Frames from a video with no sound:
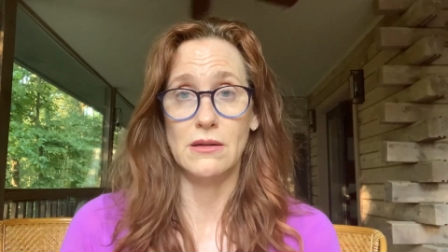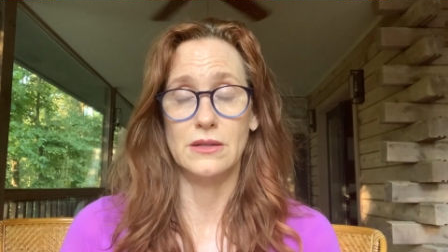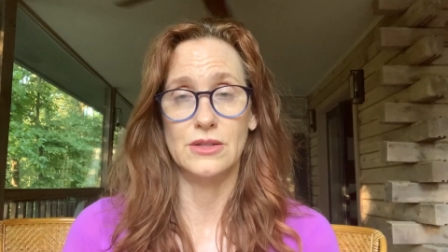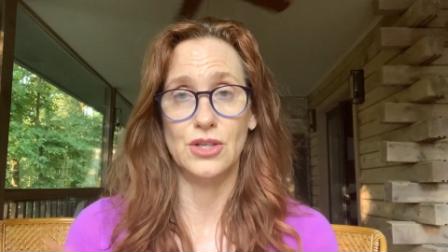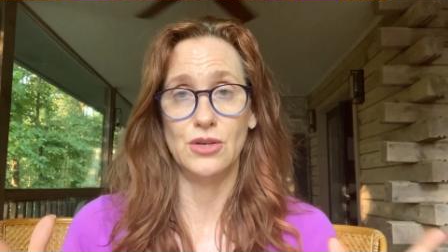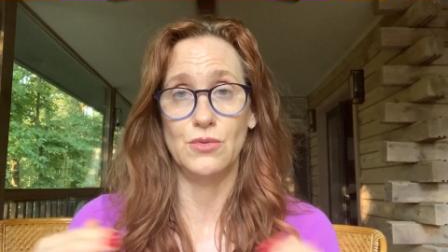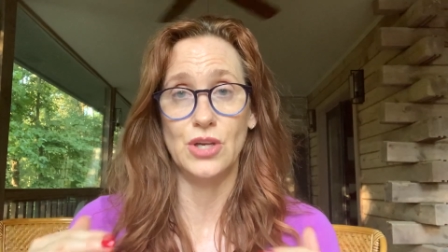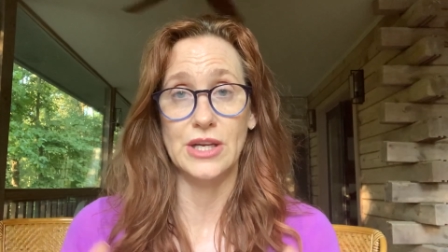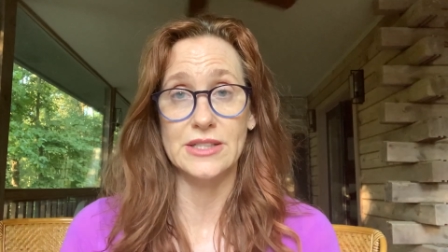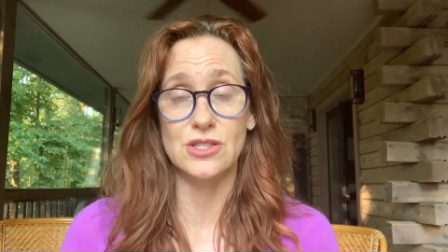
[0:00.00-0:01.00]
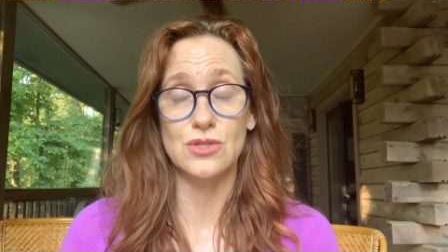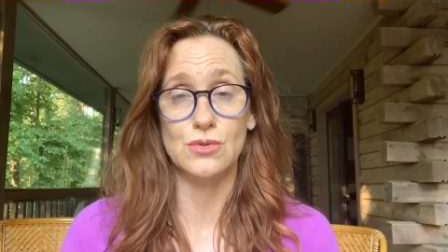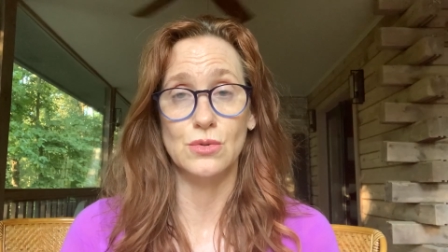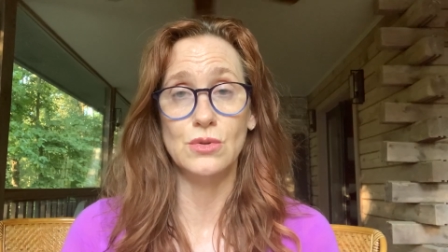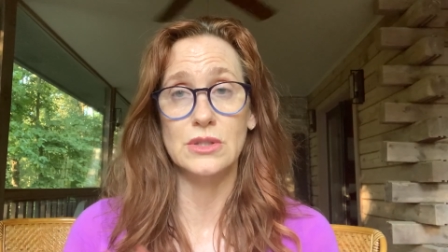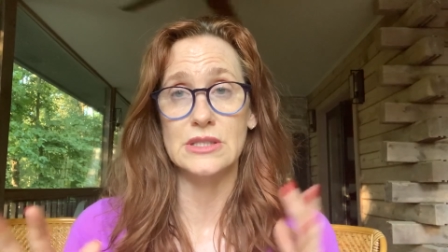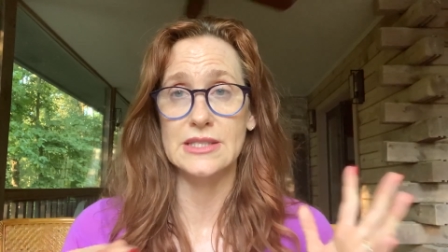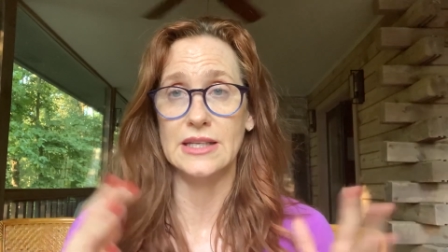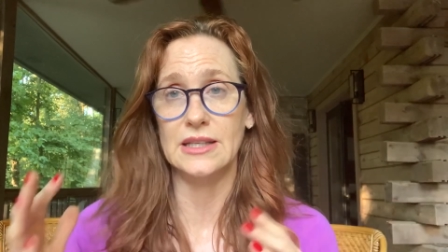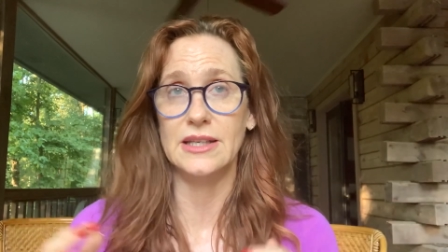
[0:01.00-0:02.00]
And you get to school and
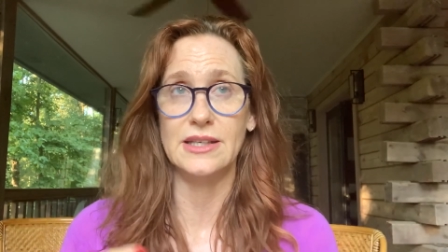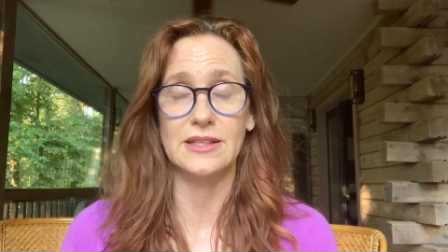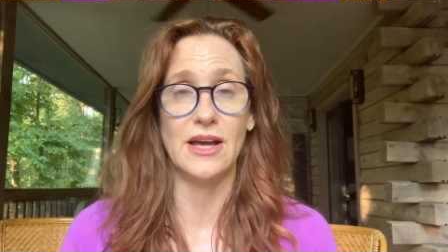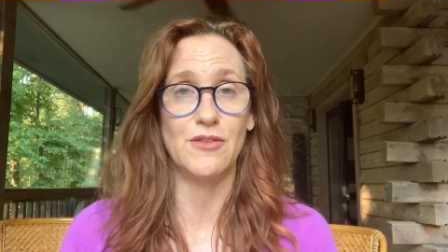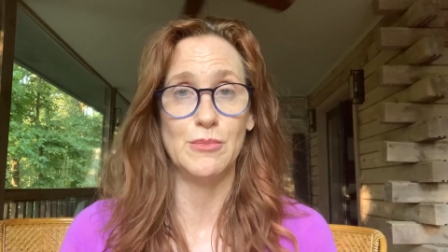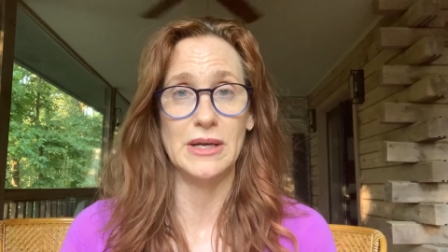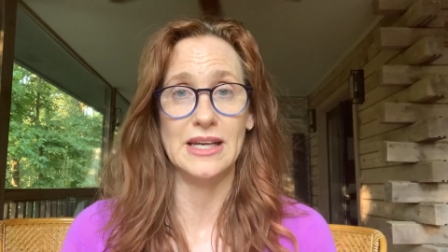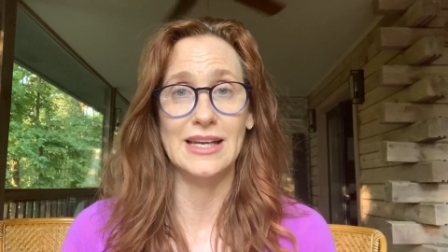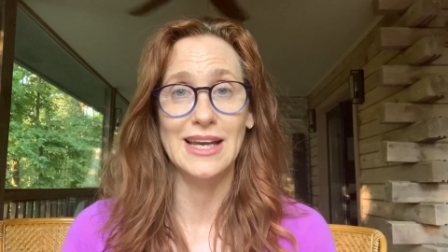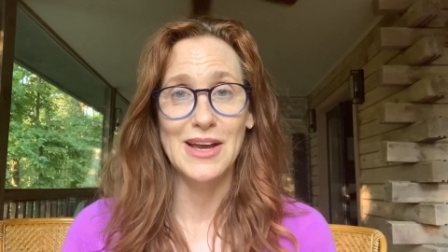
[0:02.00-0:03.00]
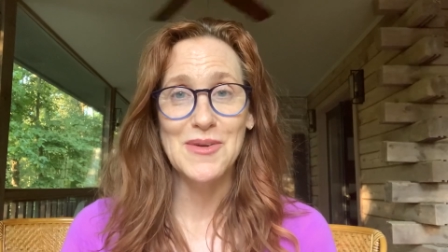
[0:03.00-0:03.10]
suddenly everybody,